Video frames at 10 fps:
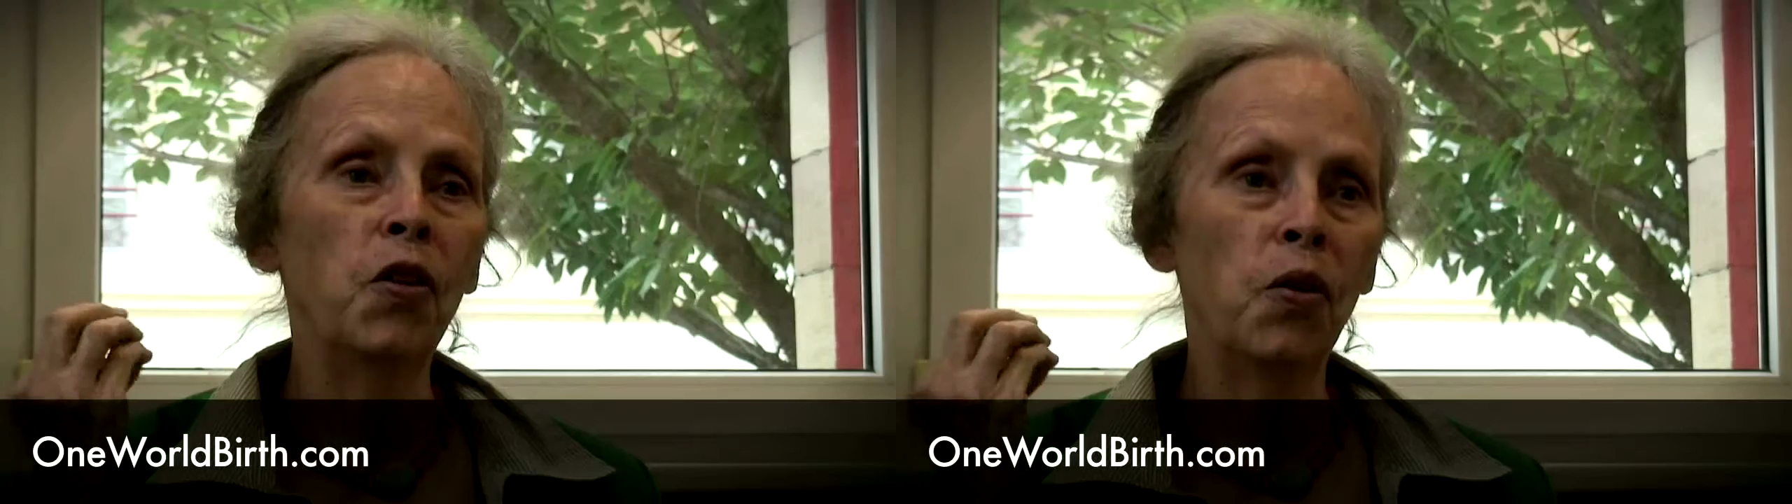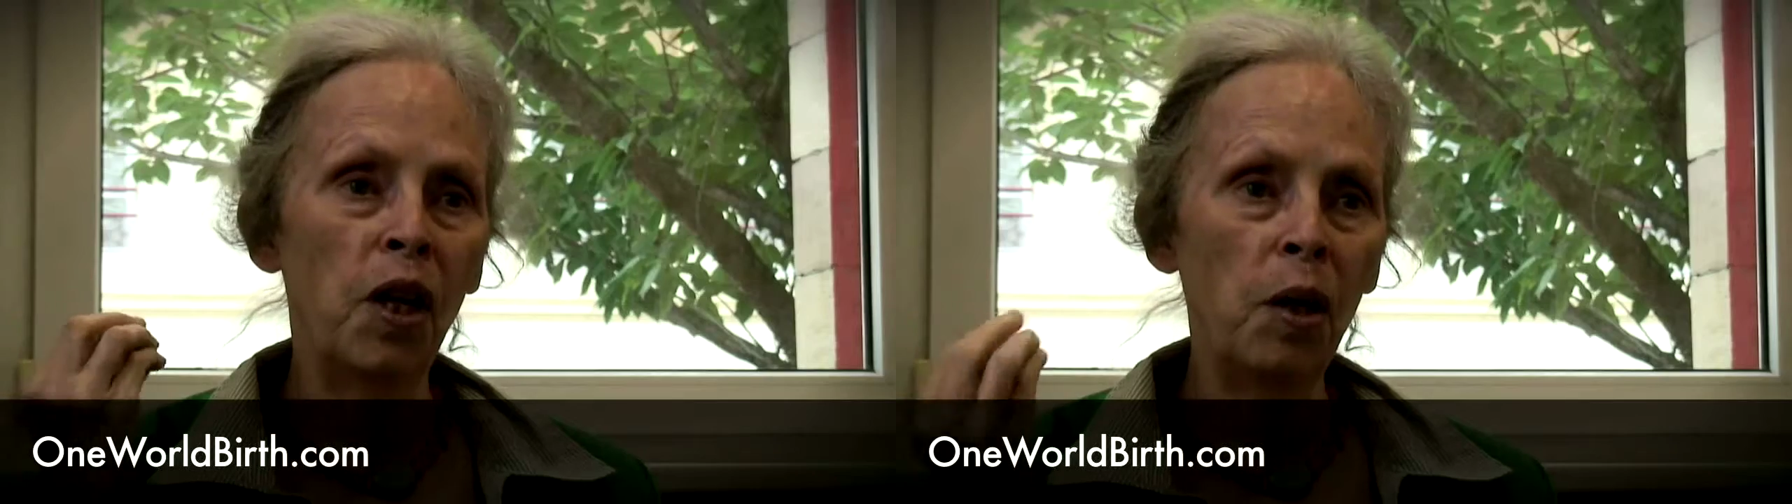
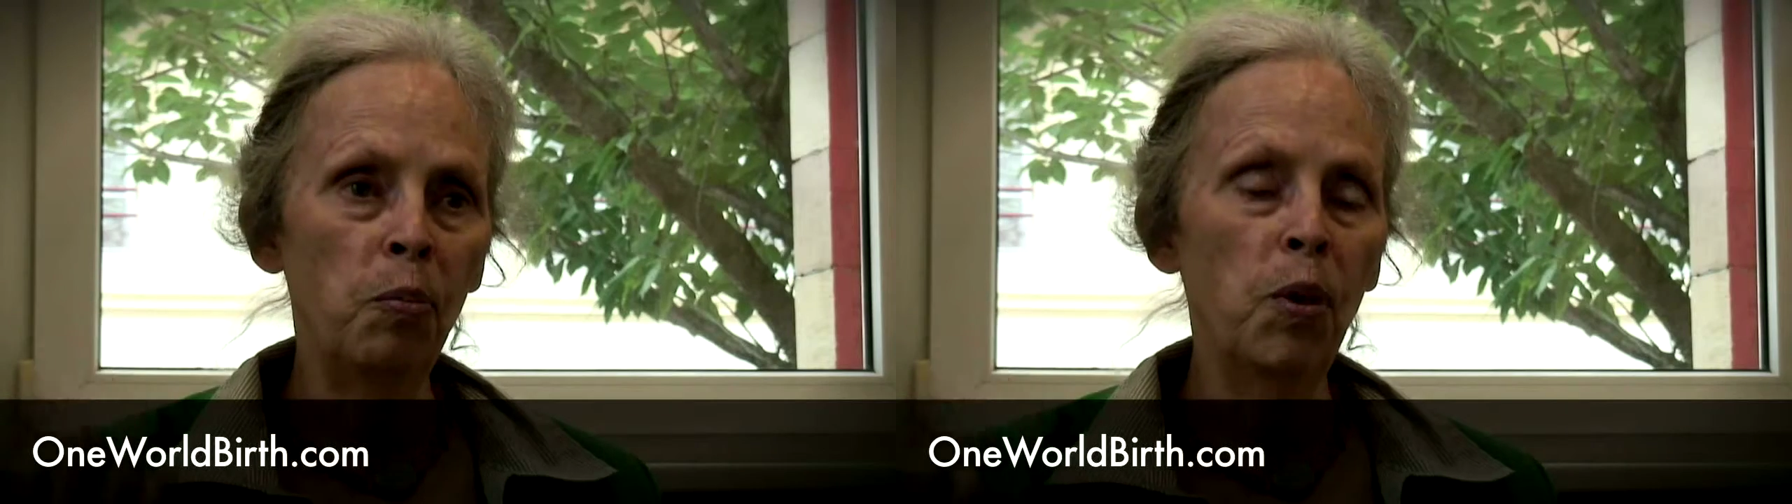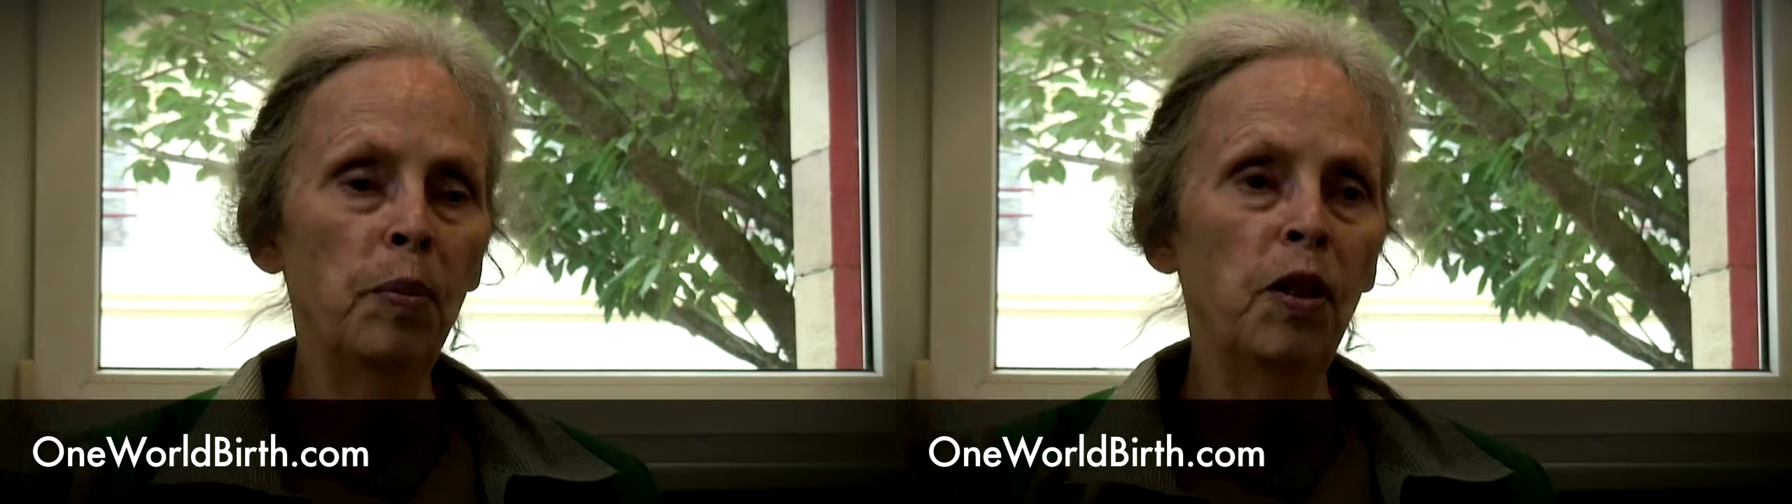you keep
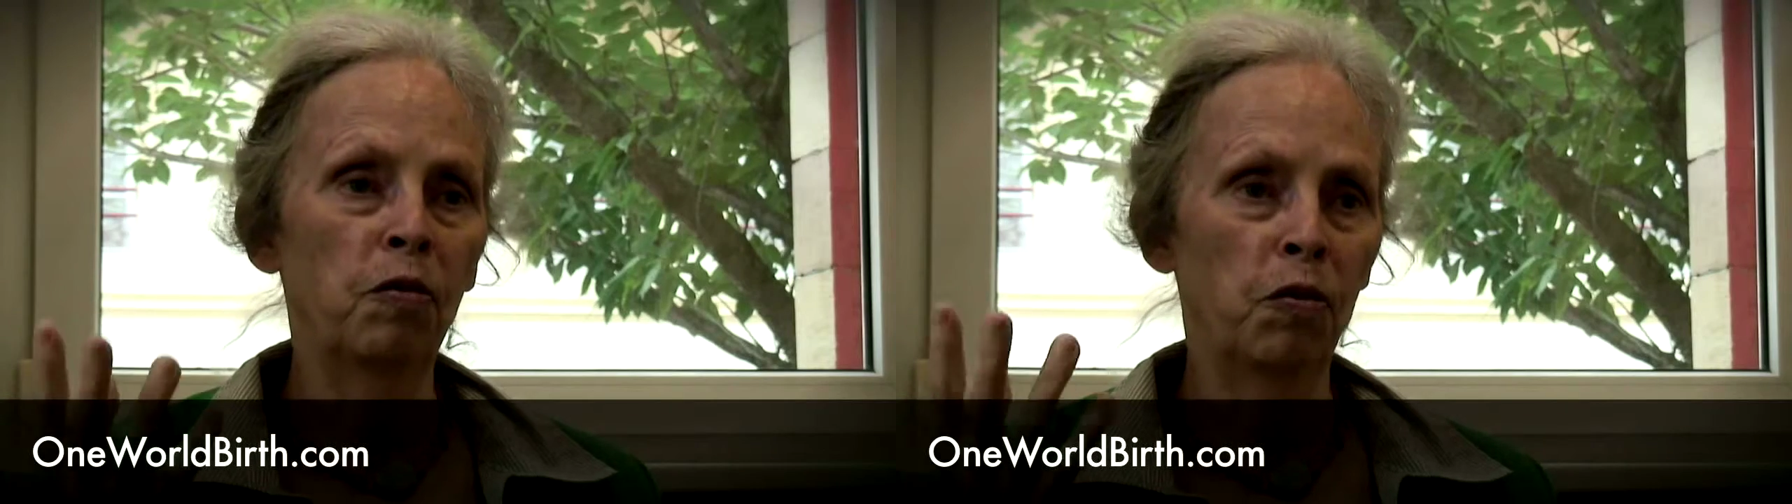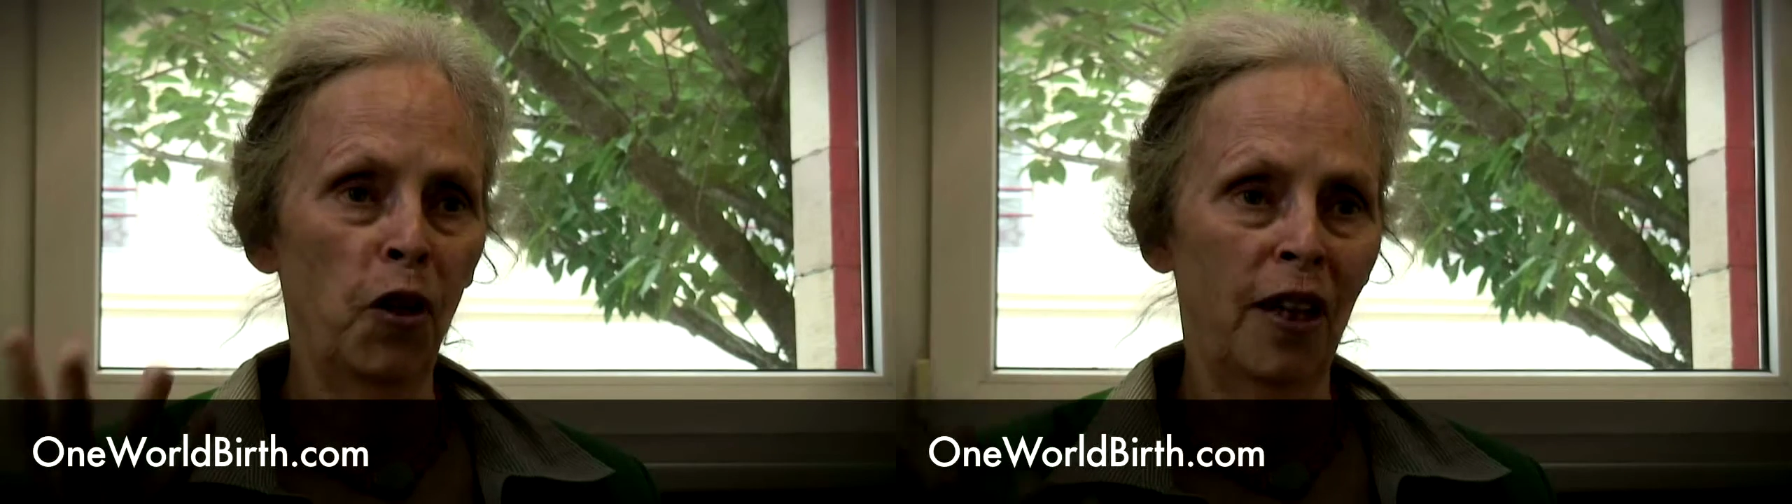women
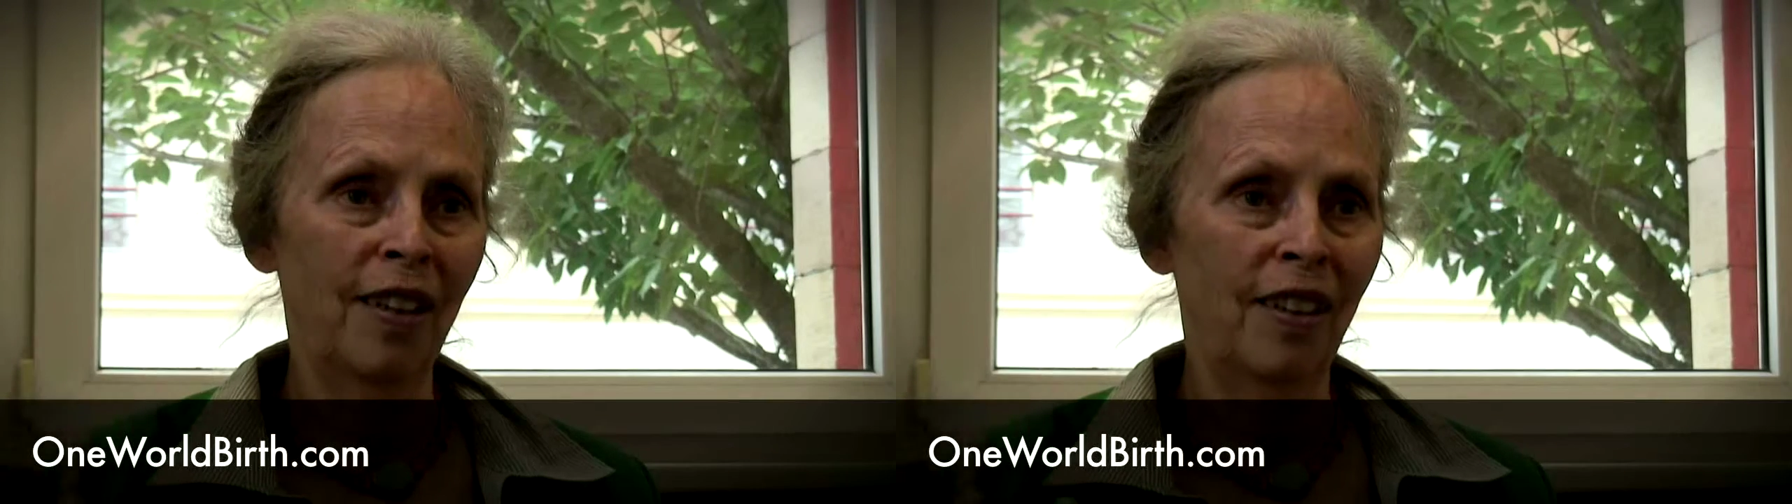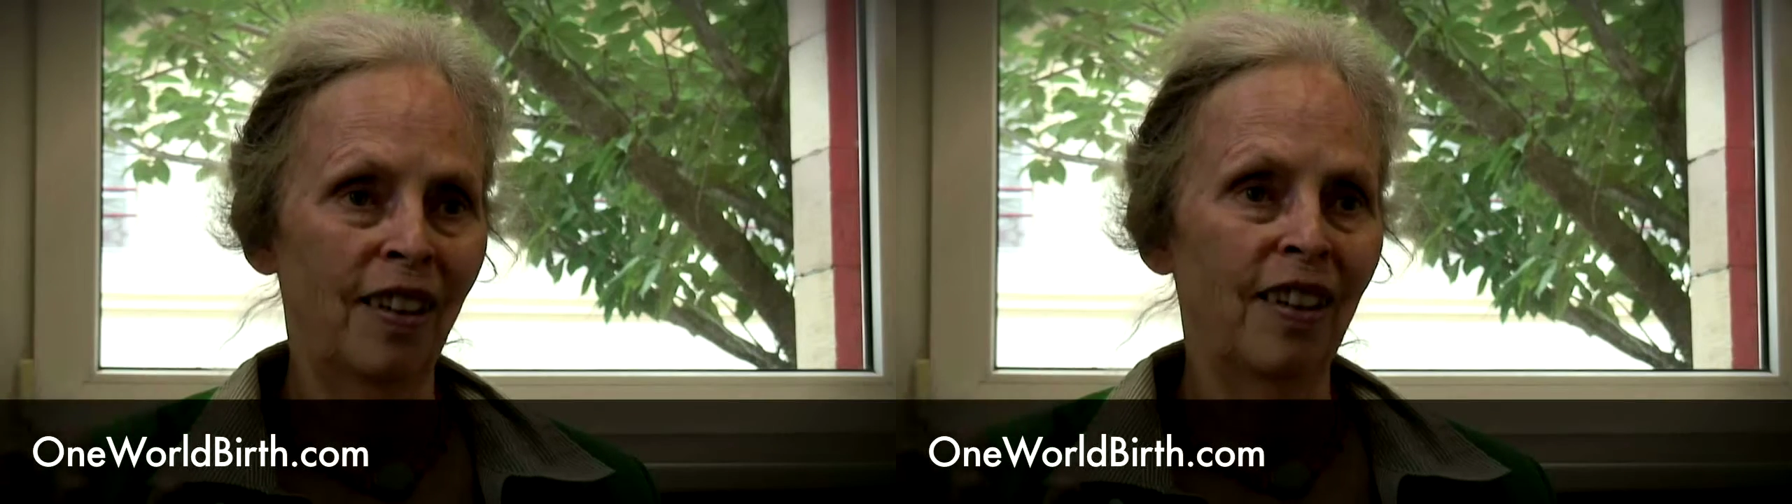afraid,